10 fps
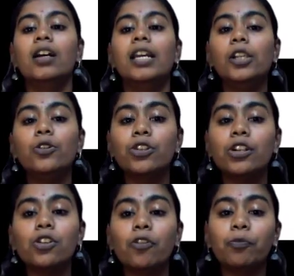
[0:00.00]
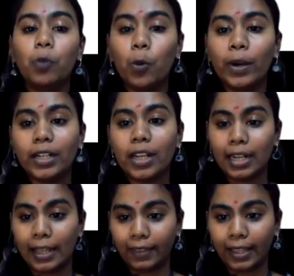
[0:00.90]
Illusions of movement are
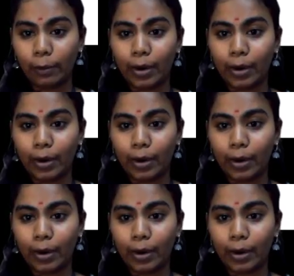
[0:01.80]
nothing